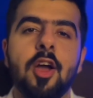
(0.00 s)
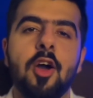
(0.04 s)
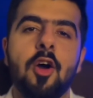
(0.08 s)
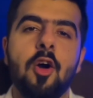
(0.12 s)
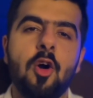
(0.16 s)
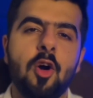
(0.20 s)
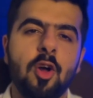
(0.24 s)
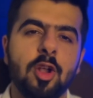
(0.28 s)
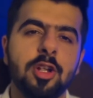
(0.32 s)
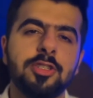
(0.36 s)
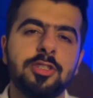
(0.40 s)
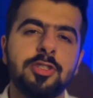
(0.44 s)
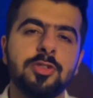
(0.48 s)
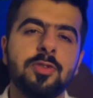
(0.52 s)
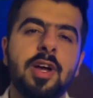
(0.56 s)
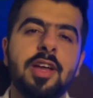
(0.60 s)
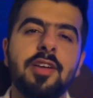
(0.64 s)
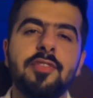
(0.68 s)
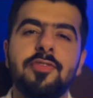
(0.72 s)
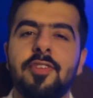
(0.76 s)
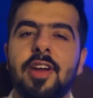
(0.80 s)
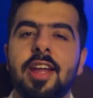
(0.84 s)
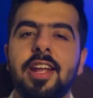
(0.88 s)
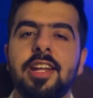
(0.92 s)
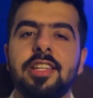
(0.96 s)
Also, I
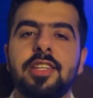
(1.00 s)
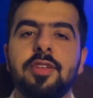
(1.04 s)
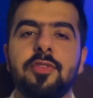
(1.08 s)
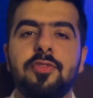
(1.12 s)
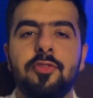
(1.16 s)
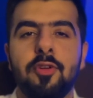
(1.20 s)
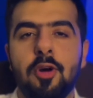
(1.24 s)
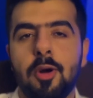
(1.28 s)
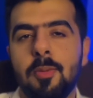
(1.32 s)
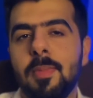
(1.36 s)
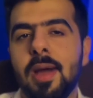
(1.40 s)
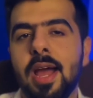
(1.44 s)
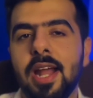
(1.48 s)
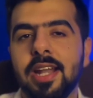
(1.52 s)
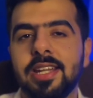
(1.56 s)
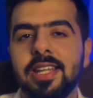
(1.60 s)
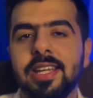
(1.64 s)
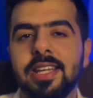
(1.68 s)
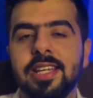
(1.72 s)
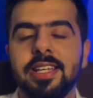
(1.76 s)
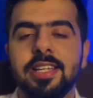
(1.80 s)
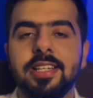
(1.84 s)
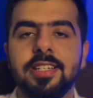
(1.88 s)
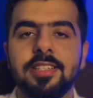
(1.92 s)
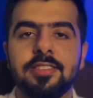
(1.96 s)
find the
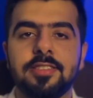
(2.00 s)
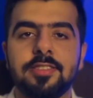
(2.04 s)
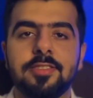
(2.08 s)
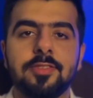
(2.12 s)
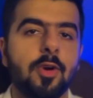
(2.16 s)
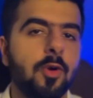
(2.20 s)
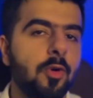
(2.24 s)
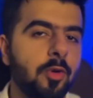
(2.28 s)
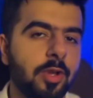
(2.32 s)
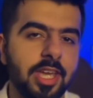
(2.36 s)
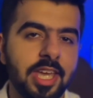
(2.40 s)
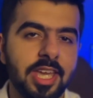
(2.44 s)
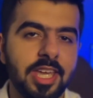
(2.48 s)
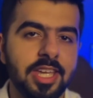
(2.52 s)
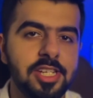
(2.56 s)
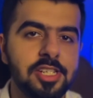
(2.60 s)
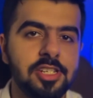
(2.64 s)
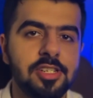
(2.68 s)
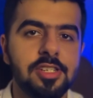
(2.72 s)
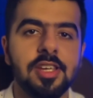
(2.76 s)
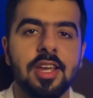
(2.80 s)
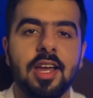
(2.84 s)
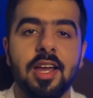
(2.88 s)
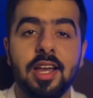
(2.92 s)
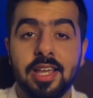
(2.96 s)
formatting is
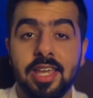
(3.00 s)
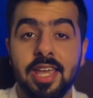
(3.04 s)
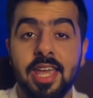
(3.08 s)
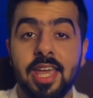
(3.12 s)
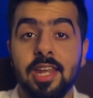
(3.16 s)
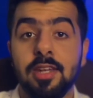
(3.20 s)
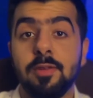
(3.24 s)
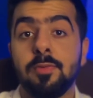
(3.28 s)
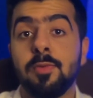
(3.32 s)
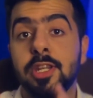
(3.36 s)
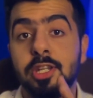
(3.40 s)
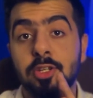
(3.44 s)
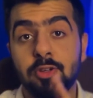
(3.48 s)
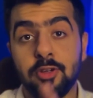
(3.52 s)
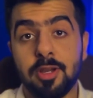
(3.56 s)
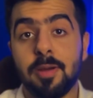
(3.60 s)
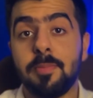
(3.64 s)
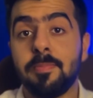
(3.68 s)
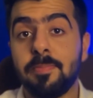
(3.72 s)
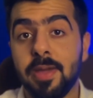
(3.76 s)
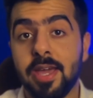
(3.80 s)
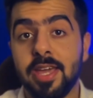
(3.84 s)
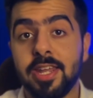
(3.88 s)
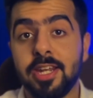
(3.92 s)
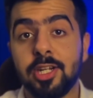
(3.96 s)
okay-ish again when you
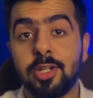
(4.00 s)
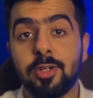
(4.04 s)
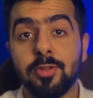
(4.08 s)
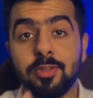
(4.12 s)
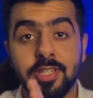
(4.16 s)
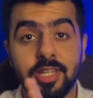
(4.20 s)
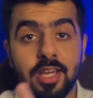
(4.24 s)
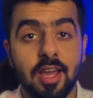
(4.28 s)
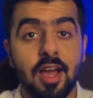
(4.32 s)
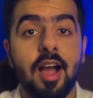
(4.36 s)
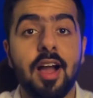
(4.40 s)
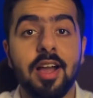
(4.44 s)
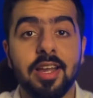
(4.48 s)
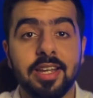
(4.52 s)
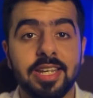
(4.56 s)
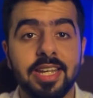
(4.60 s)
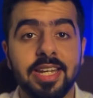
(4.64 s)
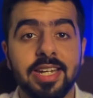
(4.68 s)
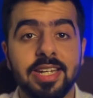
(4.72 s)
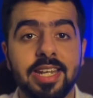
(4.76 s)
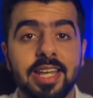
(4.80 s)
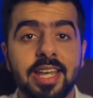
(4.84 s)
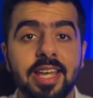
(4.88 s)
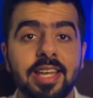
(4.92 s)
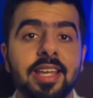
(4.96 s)
compare it to the
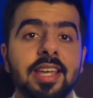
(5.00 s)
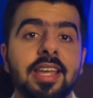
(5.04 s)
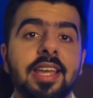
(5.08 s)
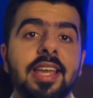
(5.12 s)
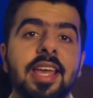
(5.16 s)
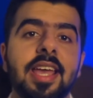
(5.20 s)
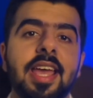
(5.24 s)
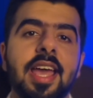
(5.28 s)
Anking deck,